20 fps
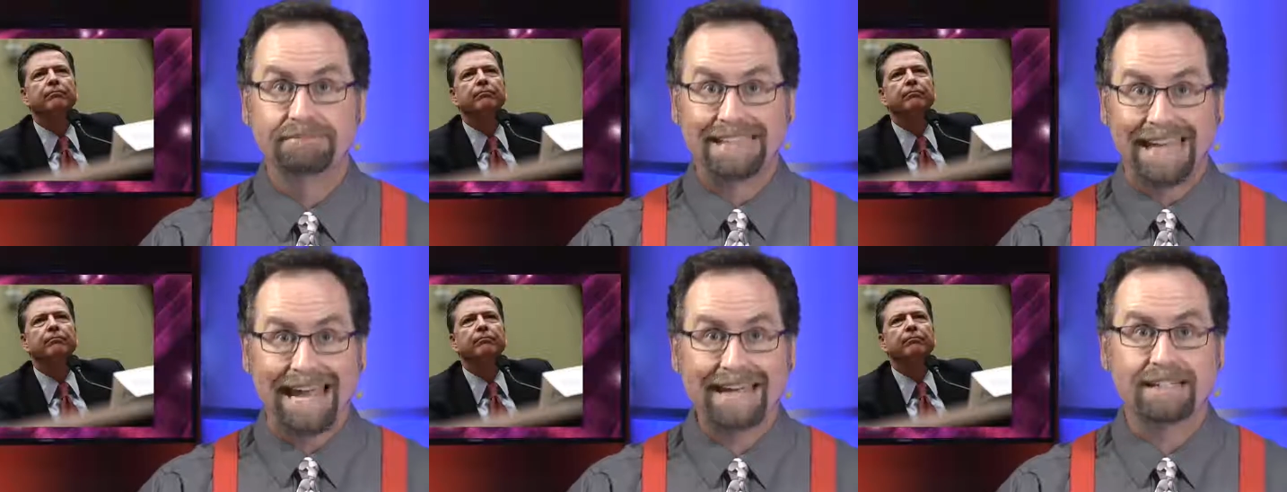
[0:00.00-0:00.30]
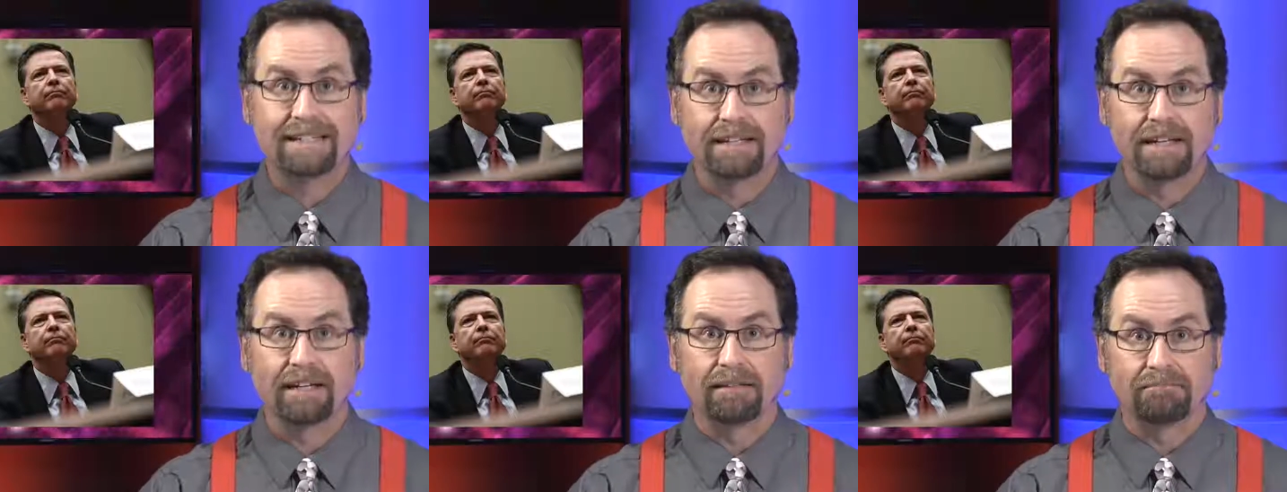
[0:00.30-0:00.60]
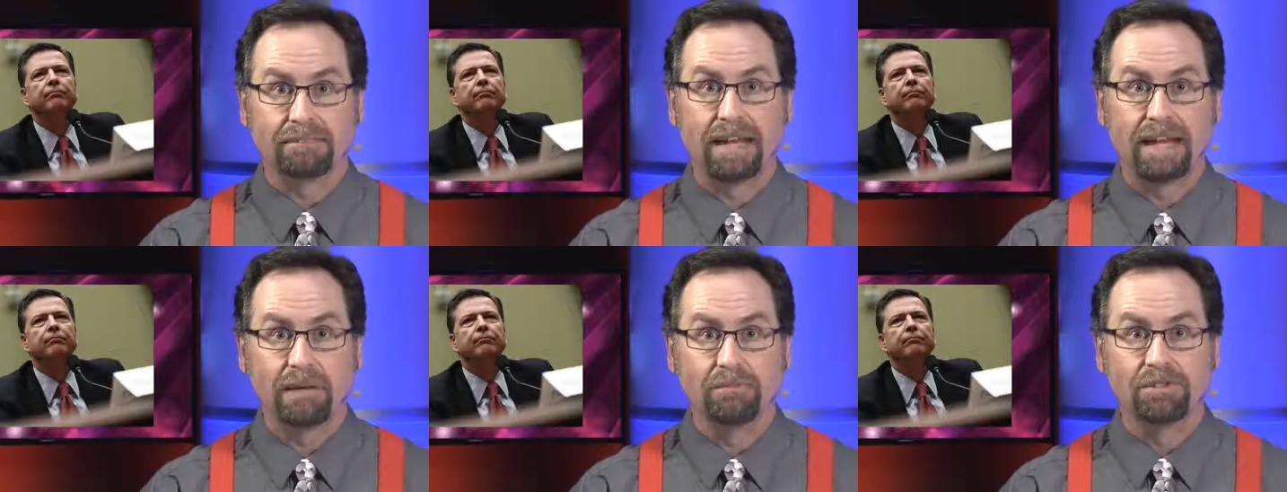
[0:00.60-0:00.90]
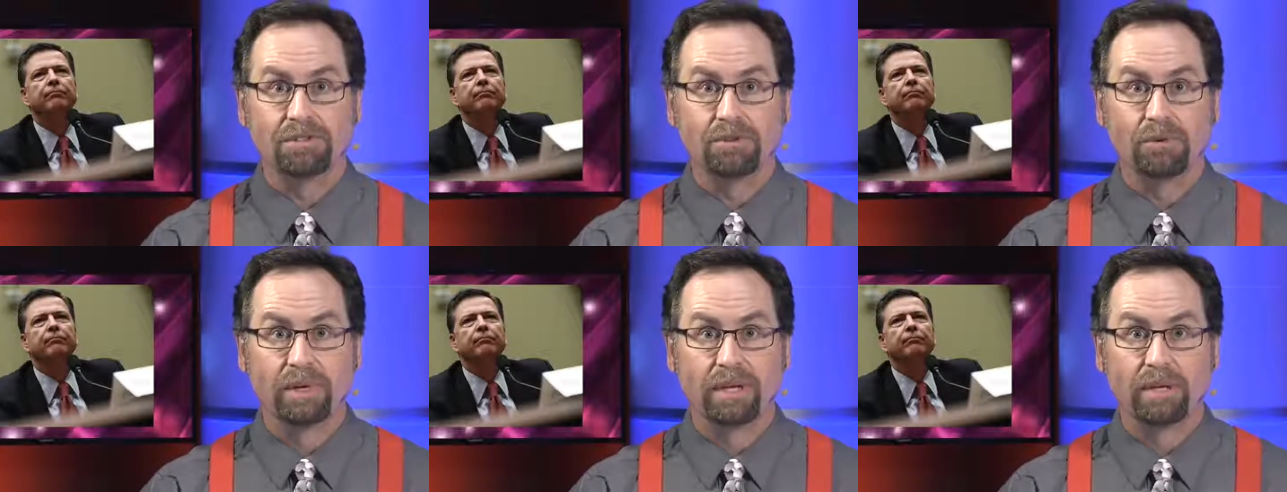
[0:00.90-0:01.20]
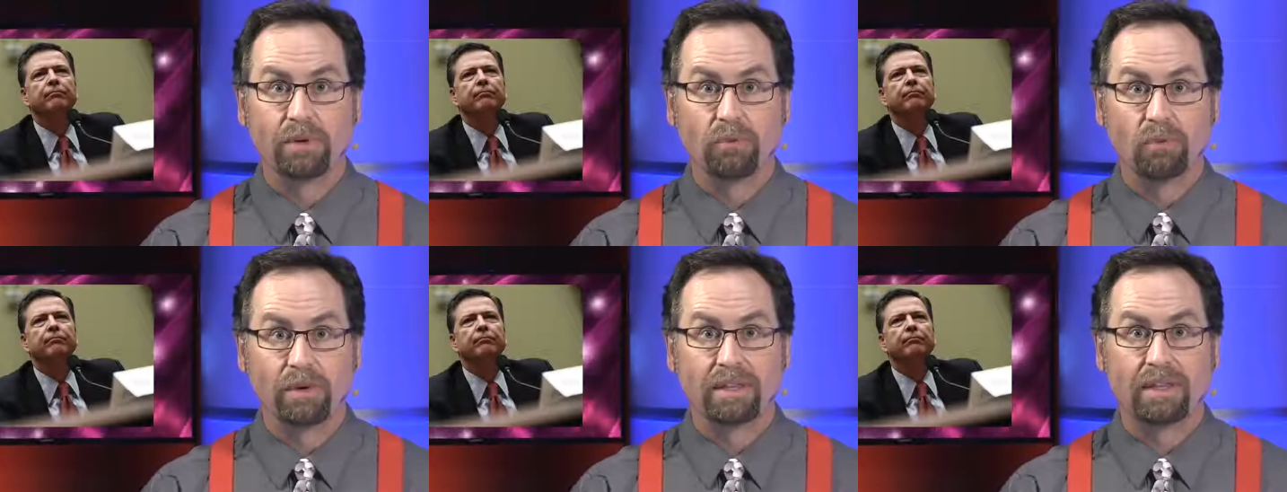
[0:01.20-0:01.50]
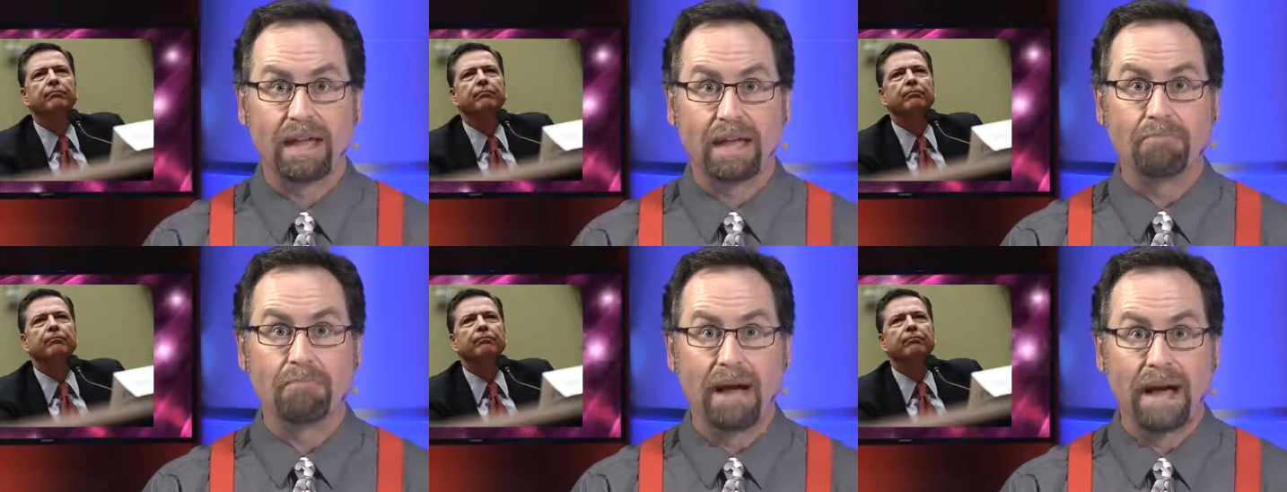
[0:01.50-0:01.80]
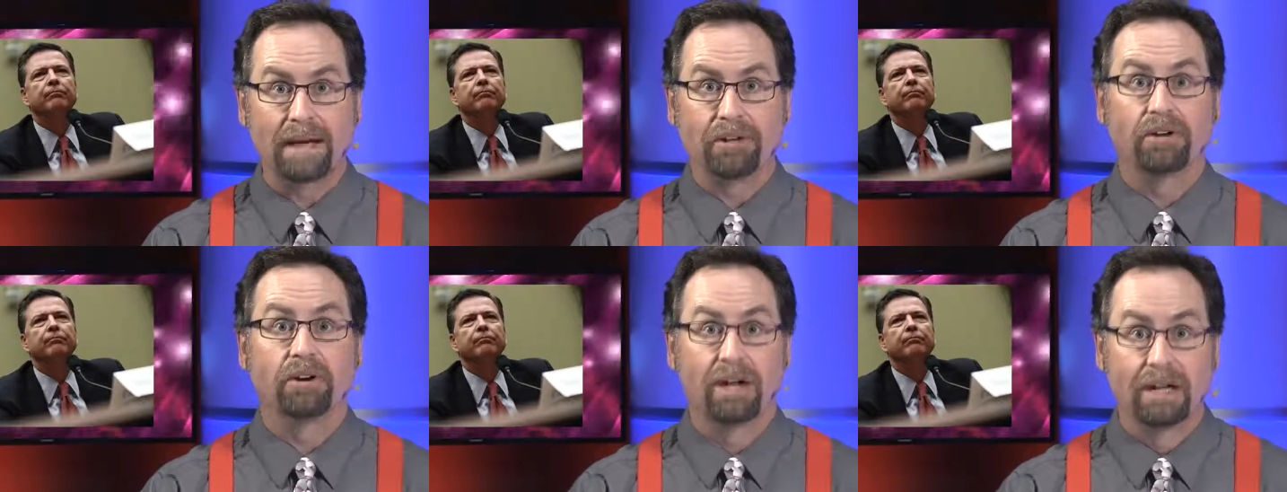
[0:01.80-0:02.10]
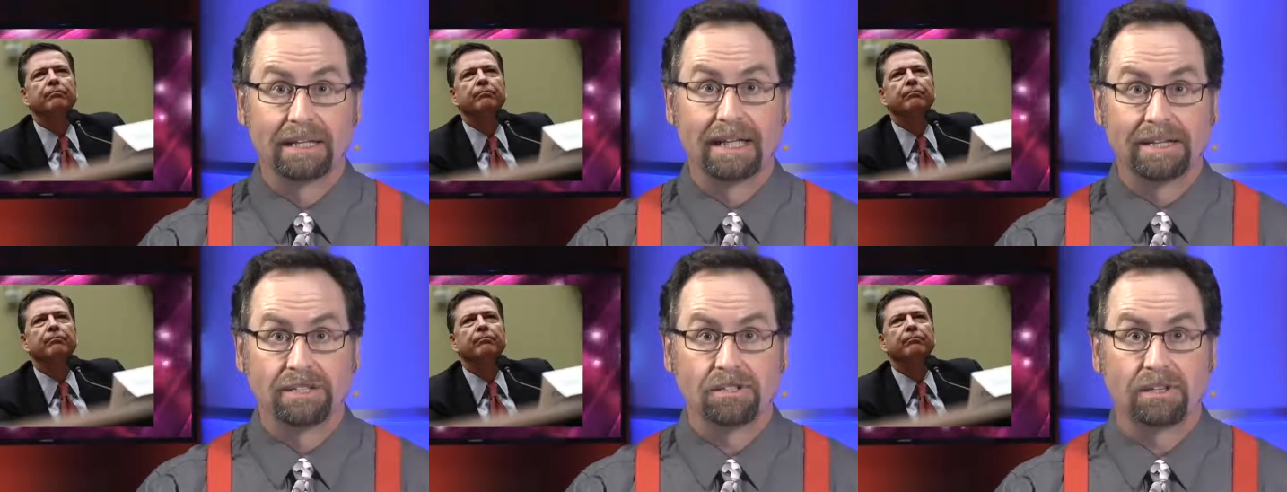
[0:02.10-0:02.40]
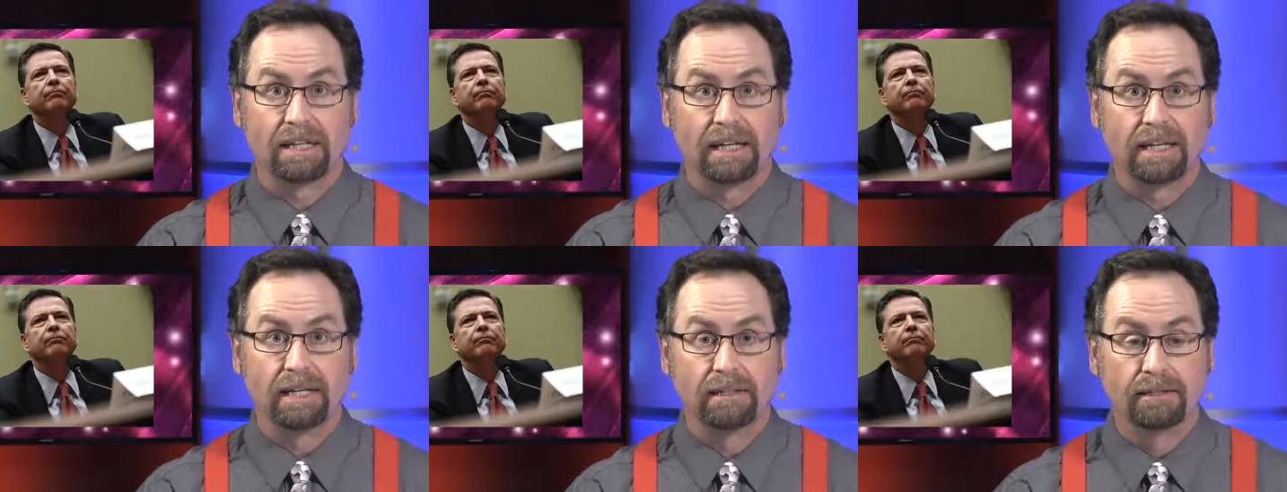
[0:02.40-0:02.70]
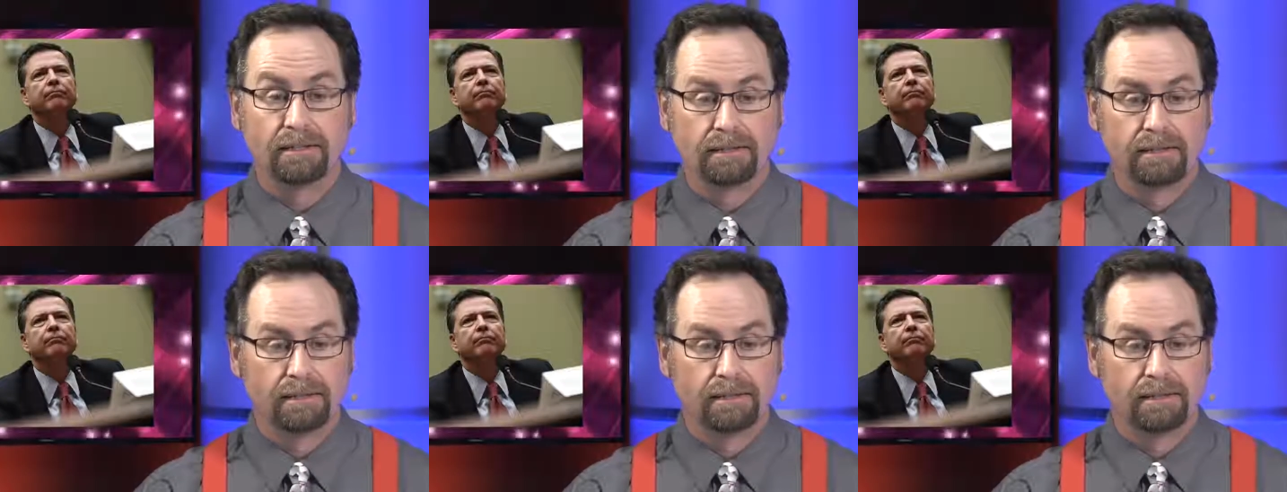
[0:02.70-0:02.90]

Speaker 1: texting that he was doing with a minor, allegedly.